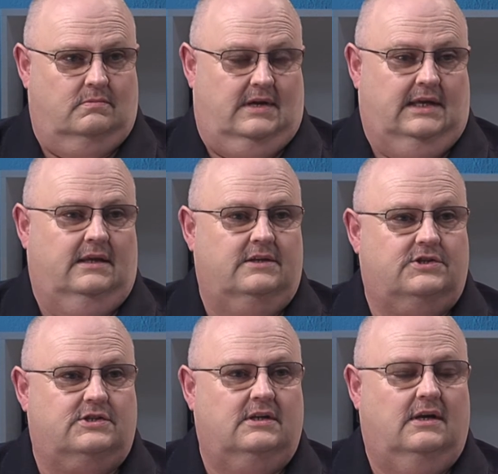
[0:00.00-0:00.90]
And
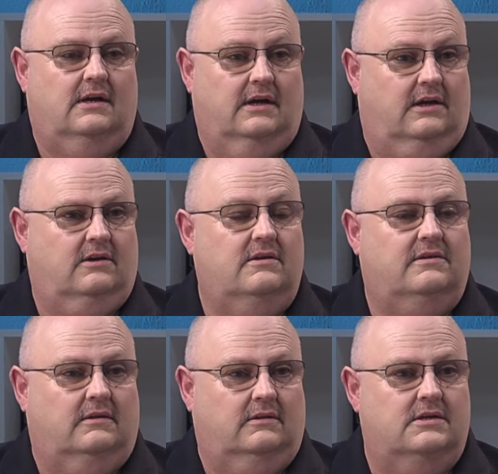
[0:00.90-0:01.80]
that's a key
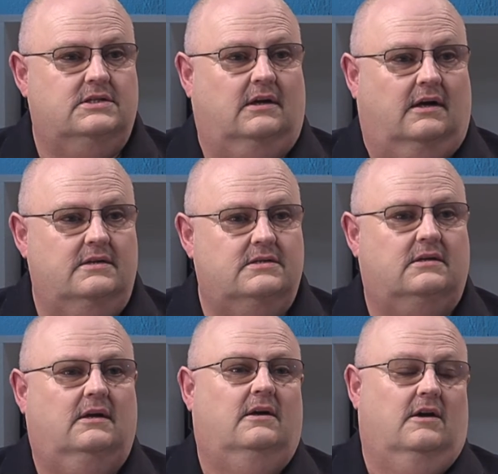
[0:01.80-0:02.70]
thing these days
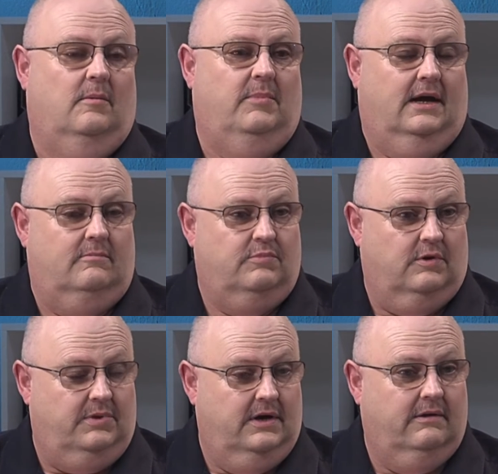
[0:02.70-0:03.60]
about
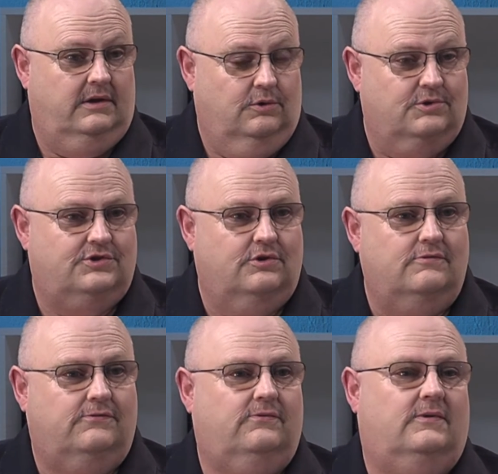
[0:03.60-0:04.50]
preparing
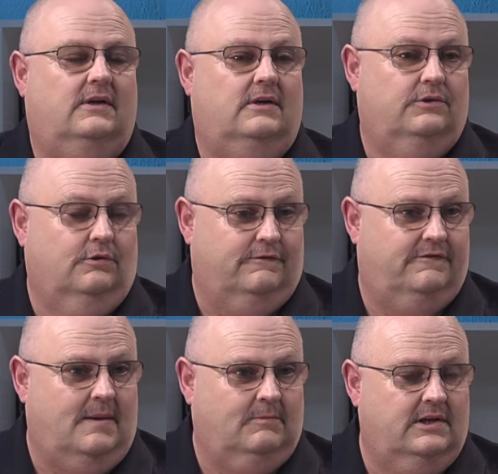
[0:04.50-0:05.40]
yourself, your
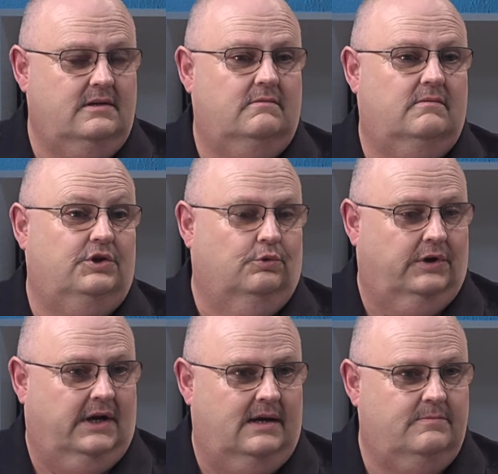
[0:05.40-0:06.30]
family, your
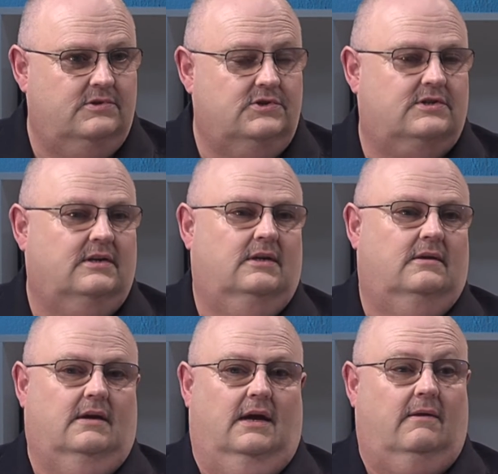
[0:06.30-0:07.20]
neighbours,
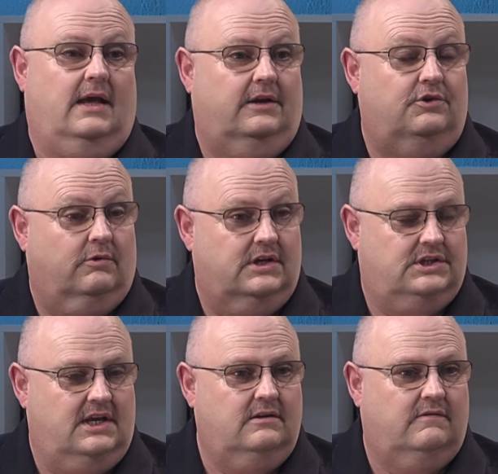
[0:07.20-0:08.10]
and your
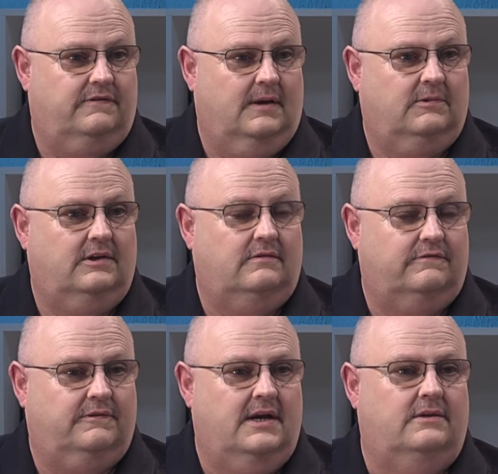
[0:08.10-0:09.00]
extended family and
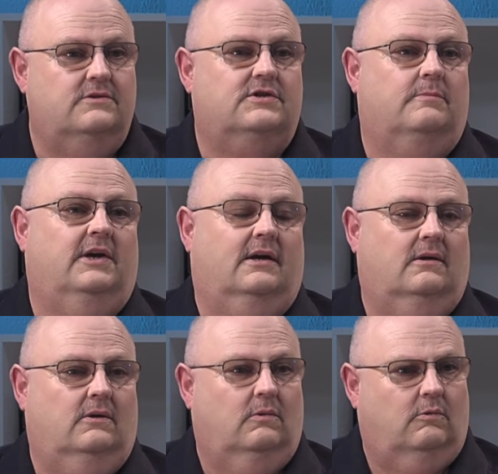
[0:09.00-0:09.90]
friends about
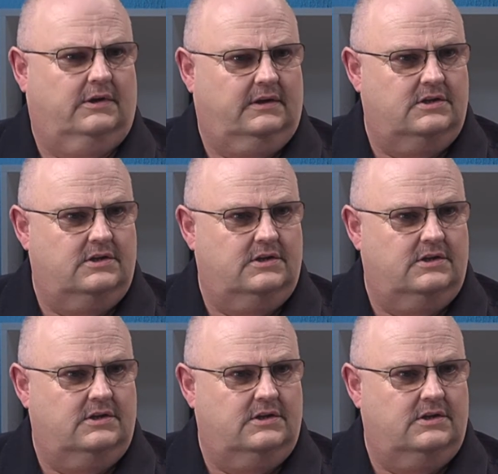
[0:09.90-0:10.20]
what